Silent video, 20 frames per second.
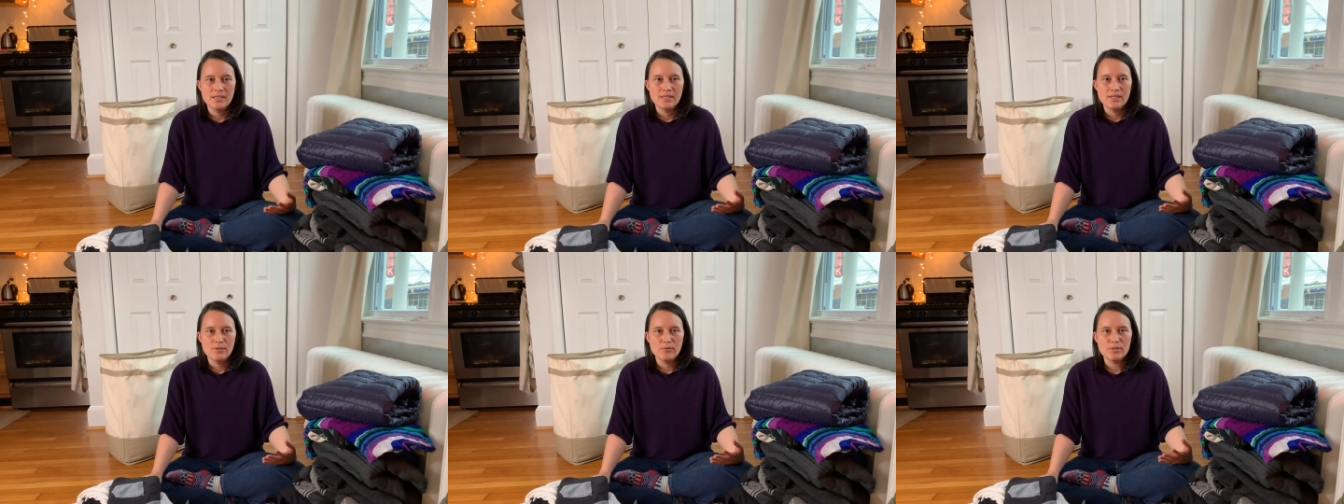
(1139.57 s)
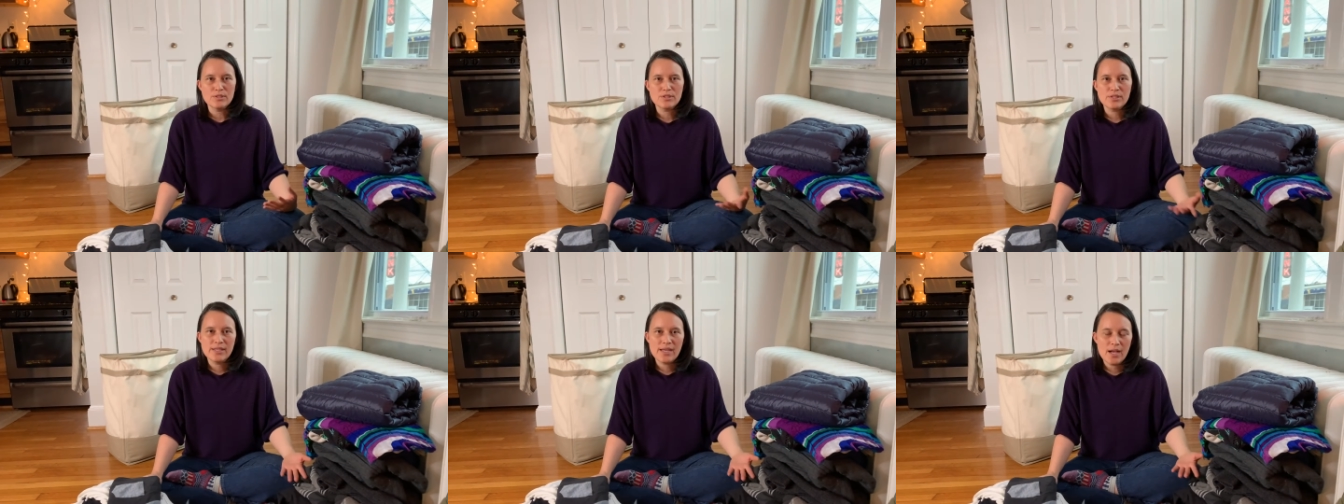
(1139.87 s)

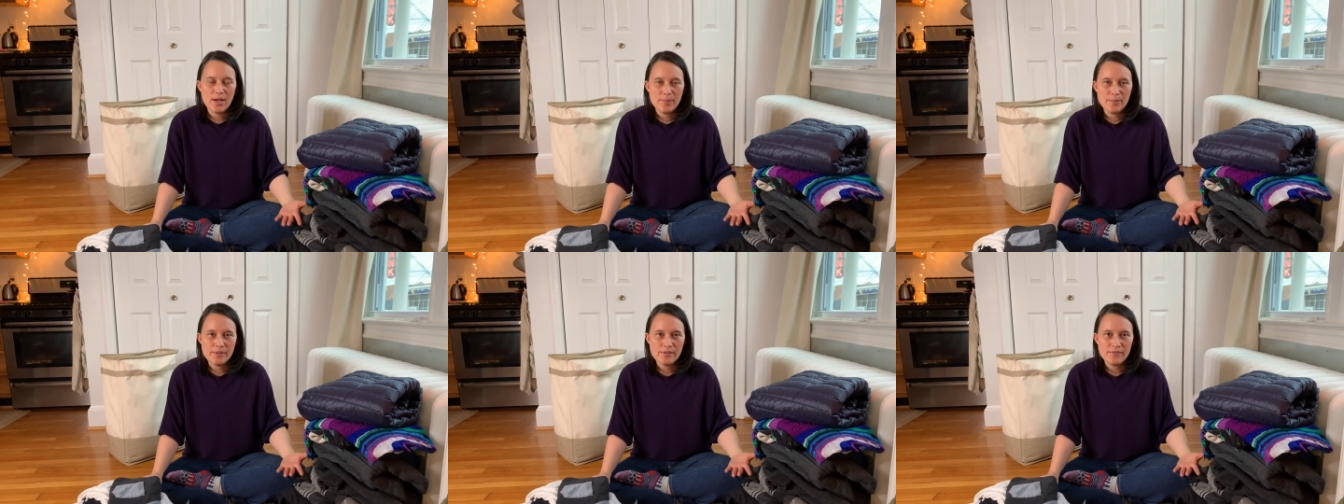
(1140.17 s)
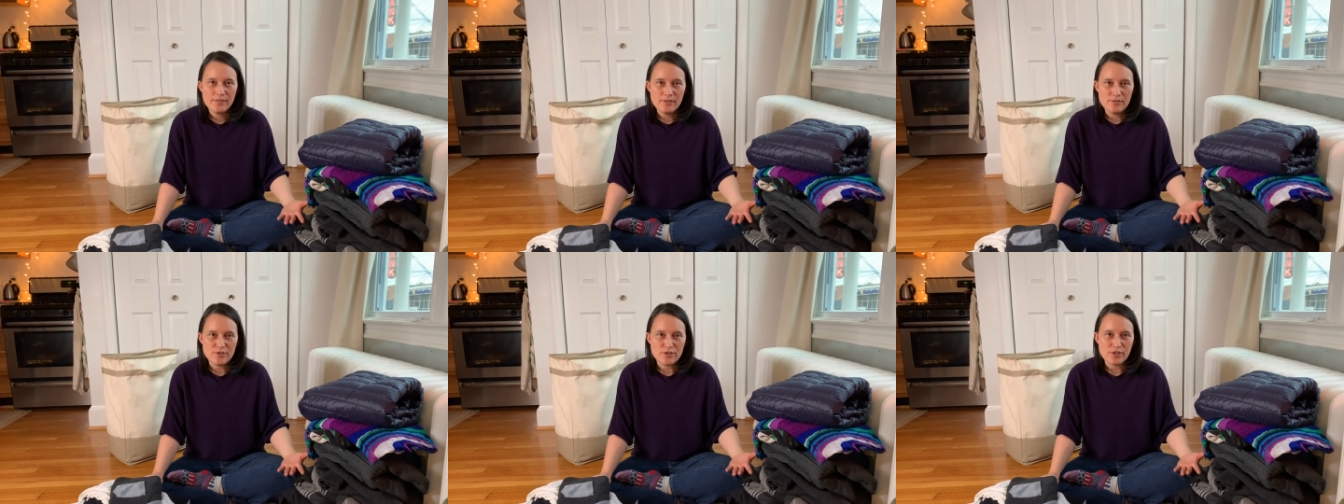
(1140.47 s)
What's going to help in the
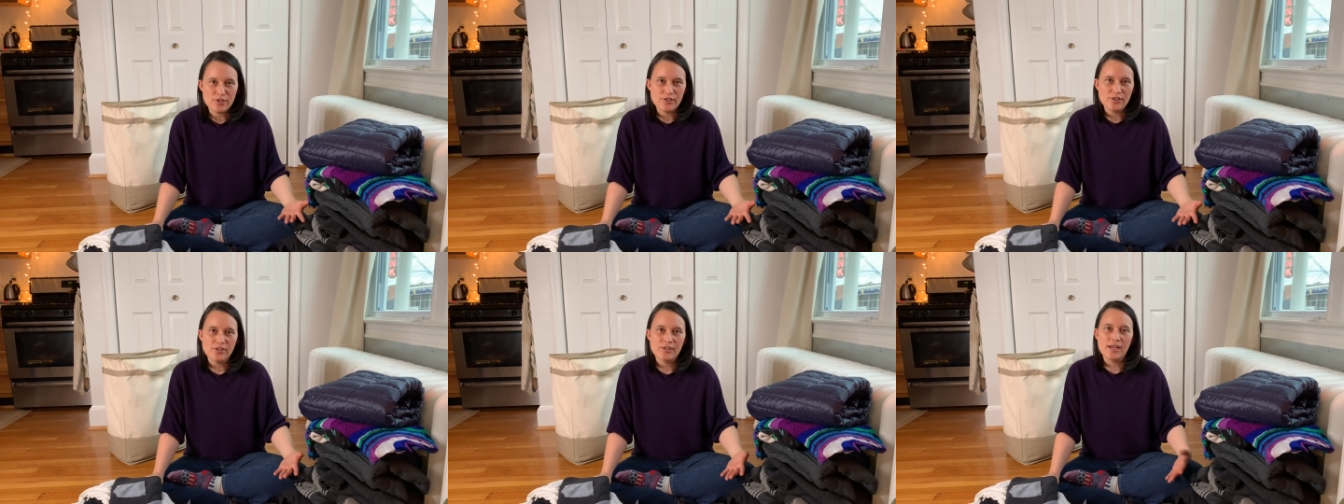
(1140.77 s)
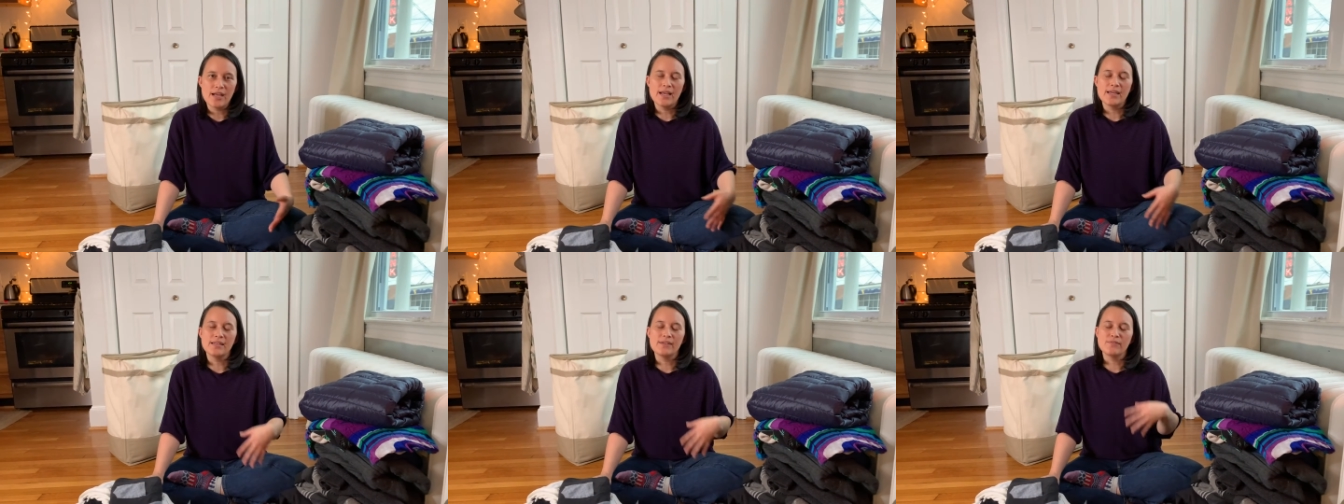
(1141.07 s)
future,
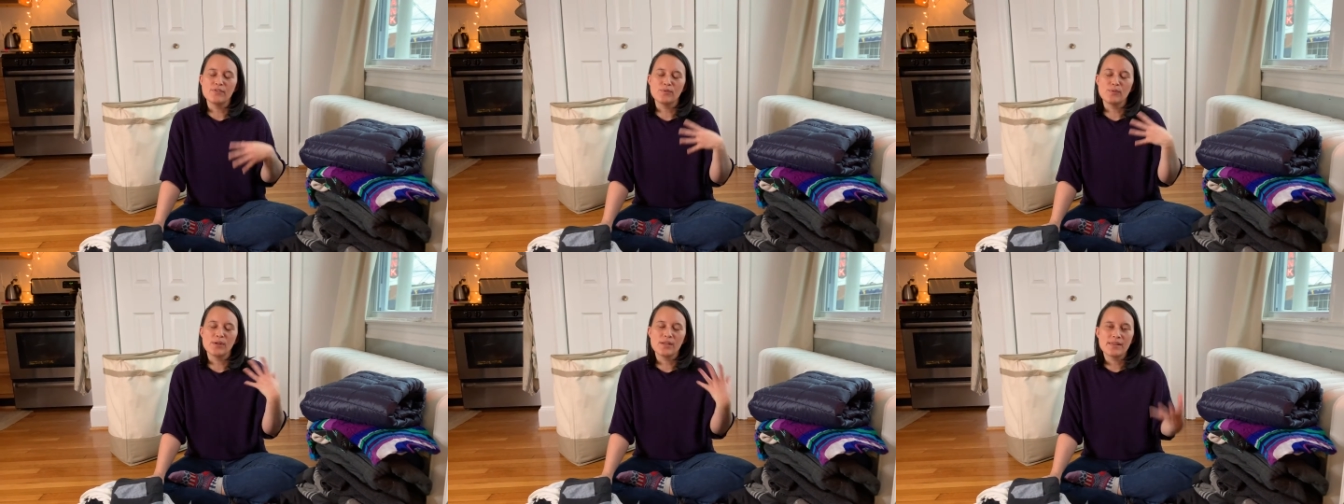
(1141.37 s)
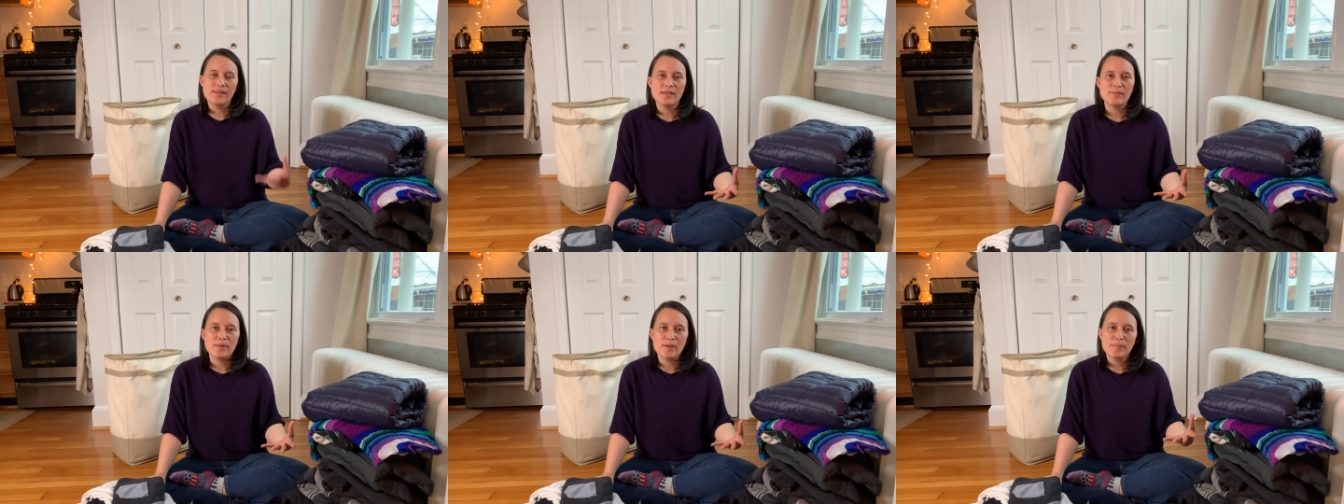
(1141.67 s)
and if you want to
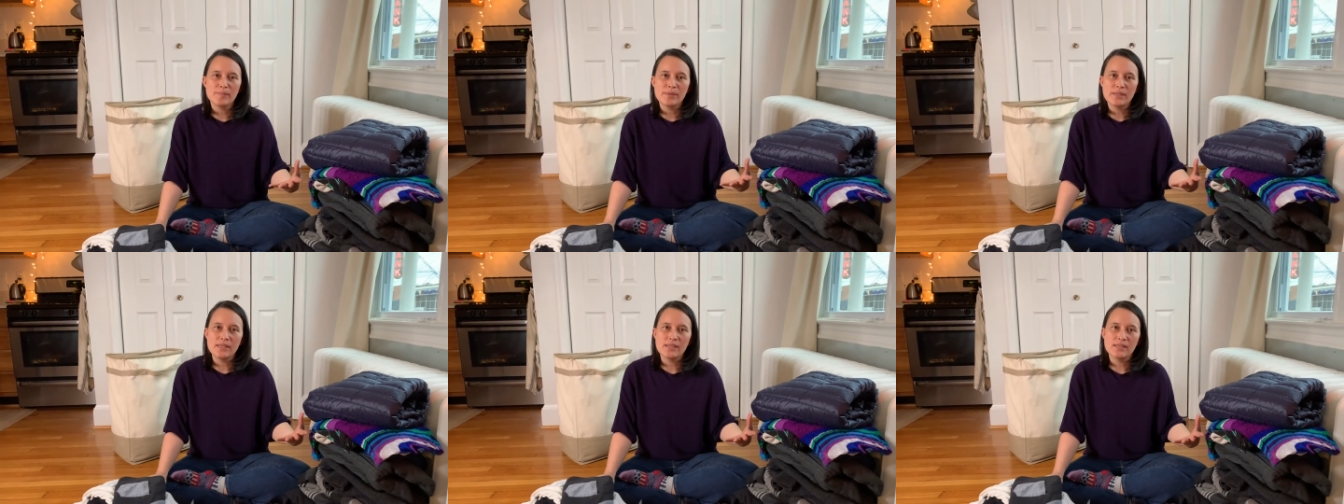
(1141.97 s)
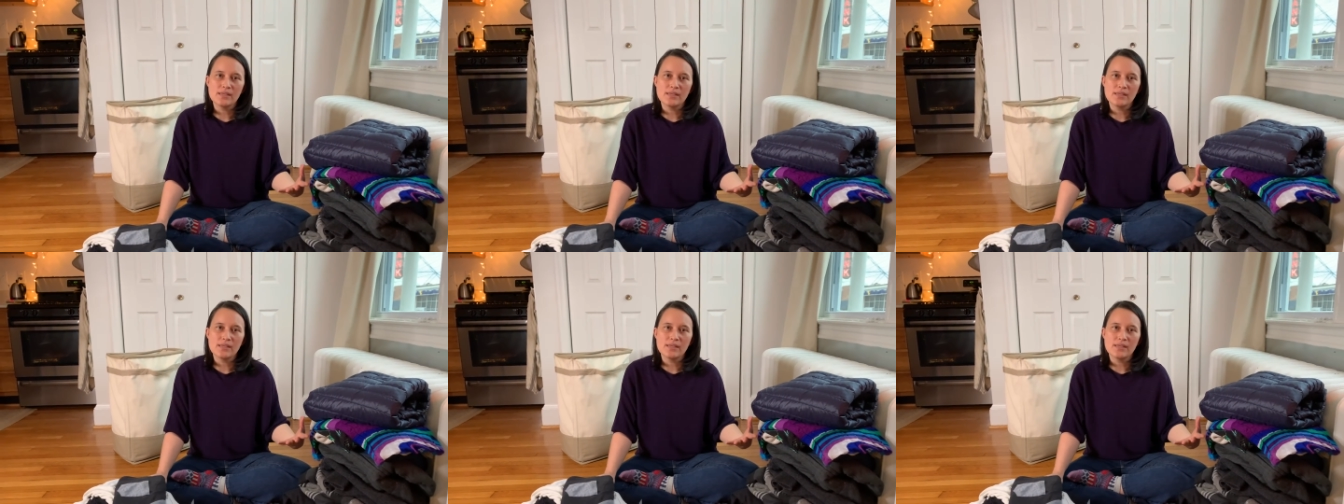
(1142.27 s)
think about being